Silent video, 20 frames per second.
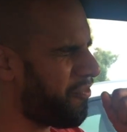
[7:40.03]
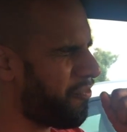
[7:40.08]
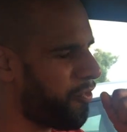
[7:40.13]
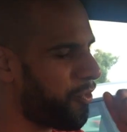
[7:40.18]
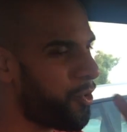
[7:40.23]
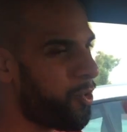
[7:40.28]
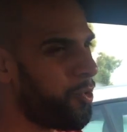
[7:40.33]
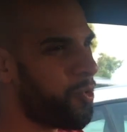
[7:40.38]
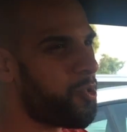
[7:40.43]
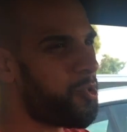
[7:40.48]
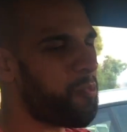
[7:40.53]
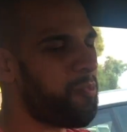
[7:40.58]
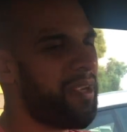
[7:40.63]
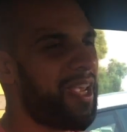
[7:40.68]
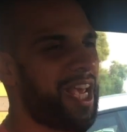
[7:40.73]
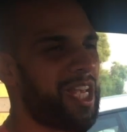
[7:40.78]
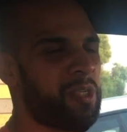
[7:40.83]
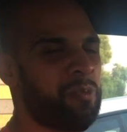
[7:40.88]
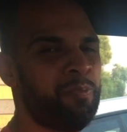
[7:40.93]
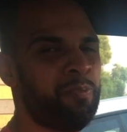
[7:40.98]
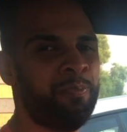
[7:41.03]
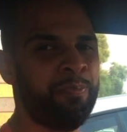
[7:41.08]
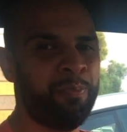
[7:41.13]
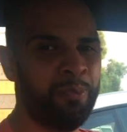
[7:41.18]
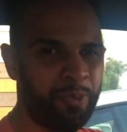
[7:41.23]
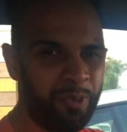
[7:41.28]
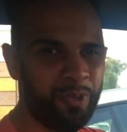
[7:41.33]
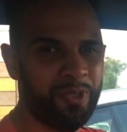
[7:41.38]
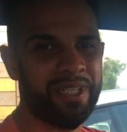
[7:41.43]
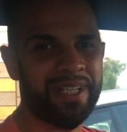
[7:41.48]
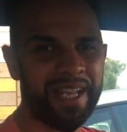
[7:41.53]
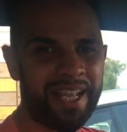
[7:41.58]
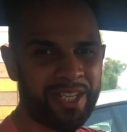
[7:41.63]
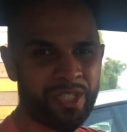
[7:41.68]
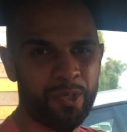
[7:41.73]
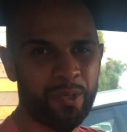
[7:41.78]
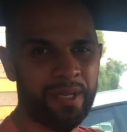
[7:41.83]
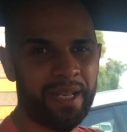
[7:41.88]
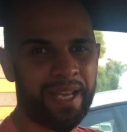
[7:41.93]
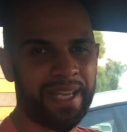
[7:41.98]
for you to be as brutal
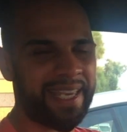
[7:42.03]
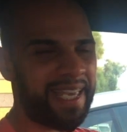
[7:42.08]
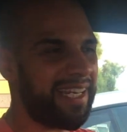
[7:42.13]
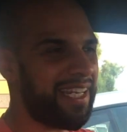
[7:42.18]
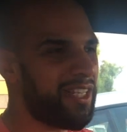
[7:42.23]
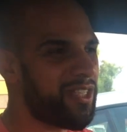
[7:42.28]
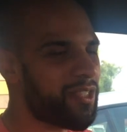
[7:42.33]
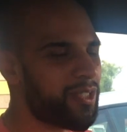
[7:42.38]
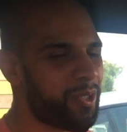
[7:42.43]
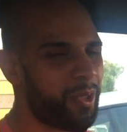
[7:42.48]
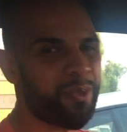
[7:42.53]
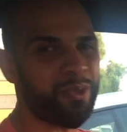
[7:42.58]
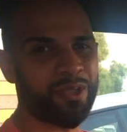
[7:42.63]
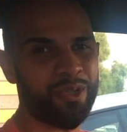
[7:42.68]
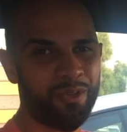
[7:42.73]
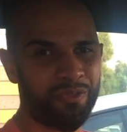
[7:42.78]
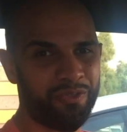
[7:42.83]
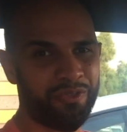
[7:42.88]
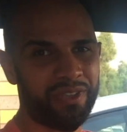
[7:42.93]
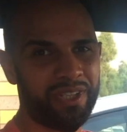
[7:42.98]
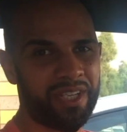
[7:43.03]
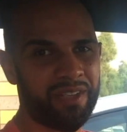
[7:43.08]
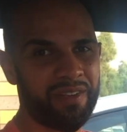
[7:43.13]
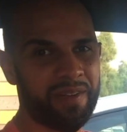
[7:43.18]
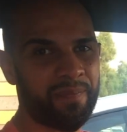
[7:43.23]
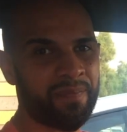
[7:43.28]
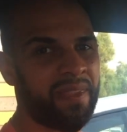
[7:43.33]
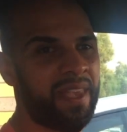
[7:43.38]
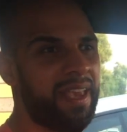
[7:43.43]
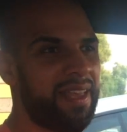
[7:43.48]
as you like, and it's so forgiving.